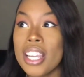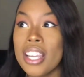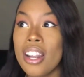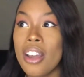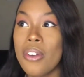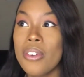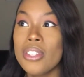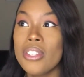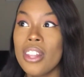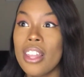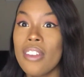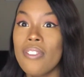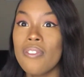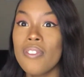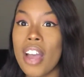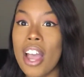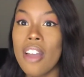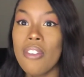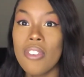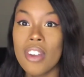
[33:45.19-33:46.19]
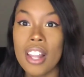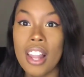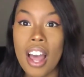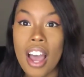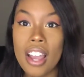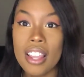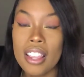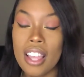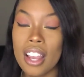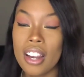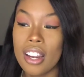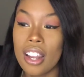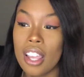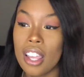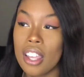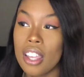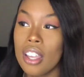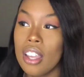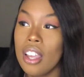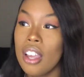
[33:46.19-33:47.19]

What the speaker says: out until like 5 o'clock that night.